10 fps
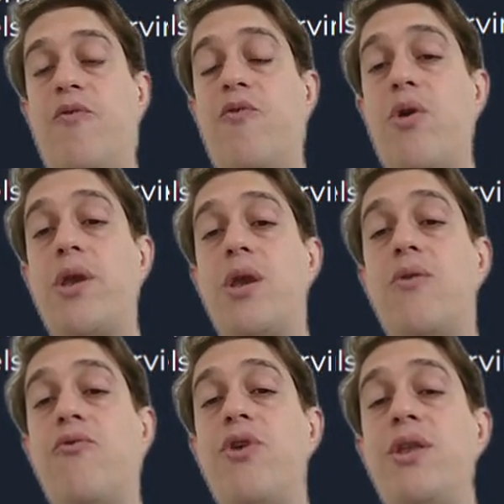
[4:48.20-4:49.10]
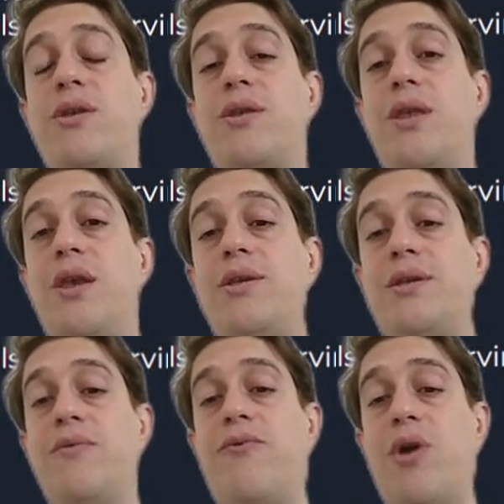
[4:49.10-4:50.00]
working with
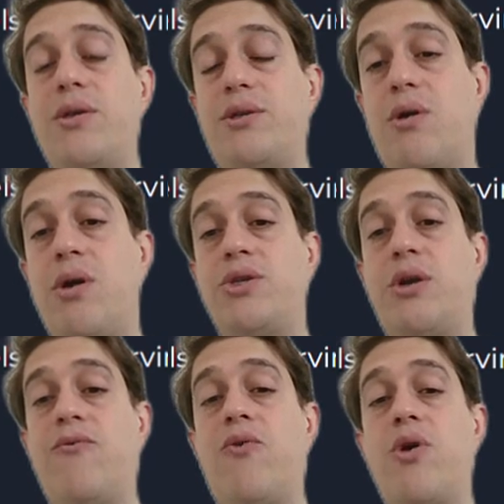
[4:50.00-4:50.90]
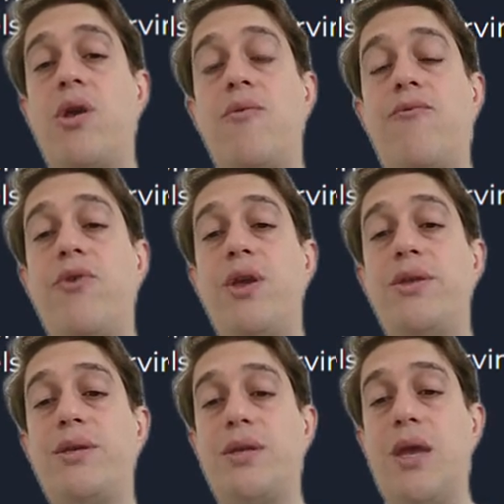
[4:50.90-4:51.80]
these infrastructure, working
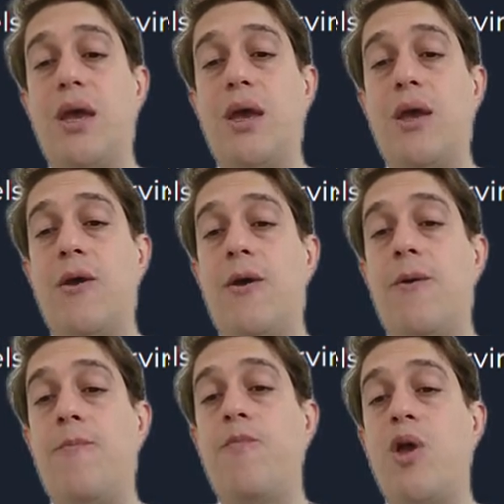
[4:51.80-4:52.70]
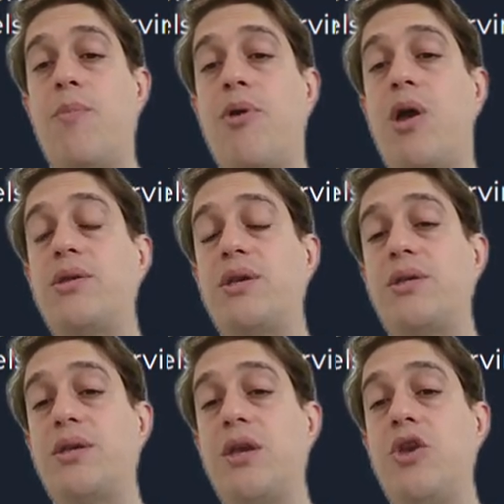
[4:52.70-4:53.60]
with
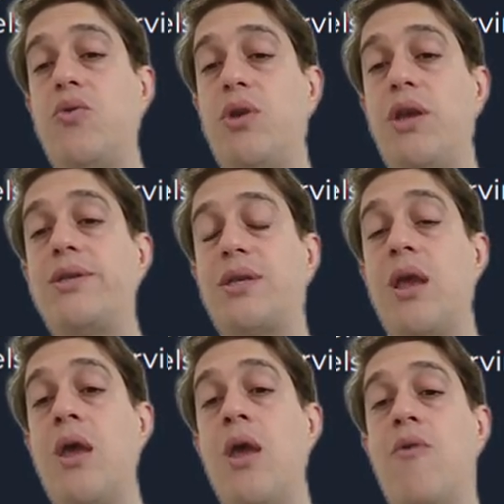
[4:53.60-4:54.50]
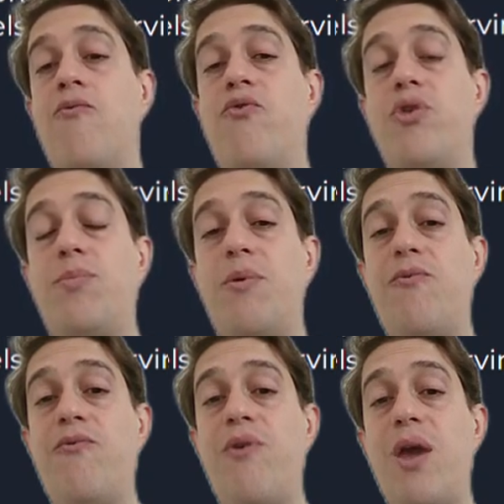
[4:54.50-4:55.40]
process units would be
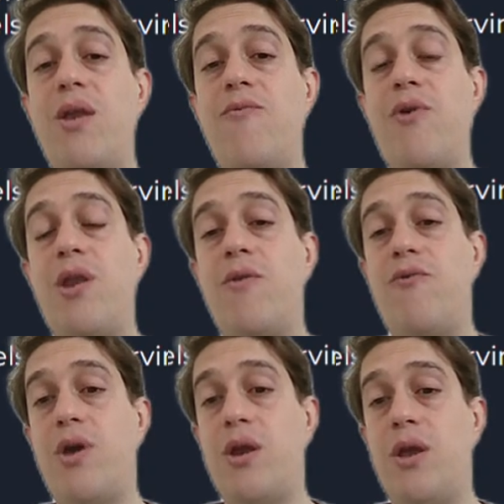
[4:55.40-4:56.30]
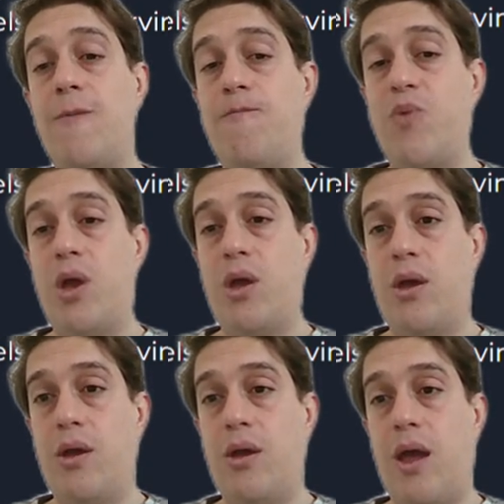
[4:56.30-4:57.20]
very, very, very,
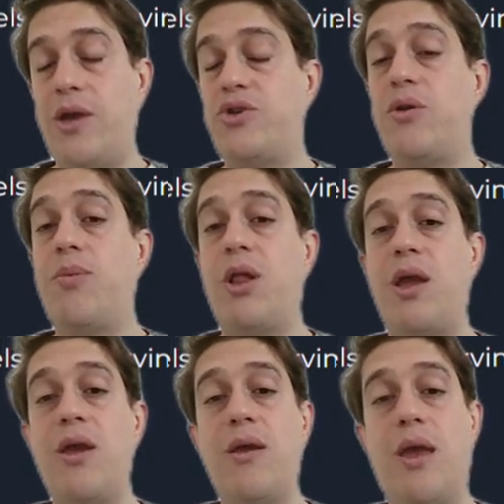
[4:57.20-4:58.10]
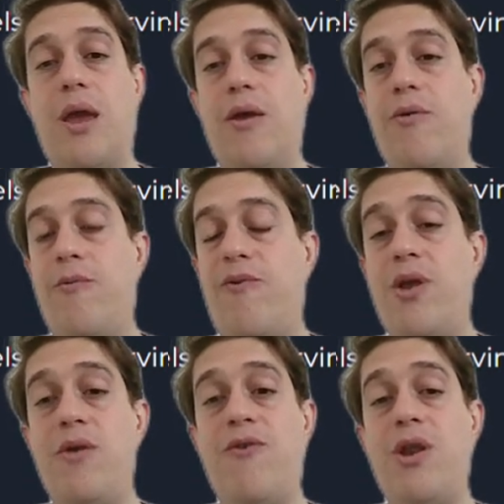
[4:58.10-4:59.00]
actually play a
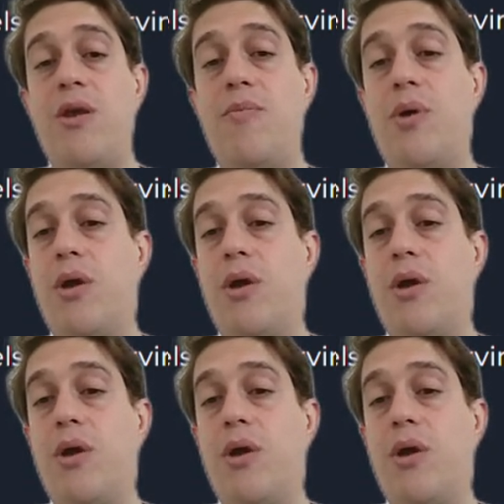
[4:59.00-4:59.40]
very, very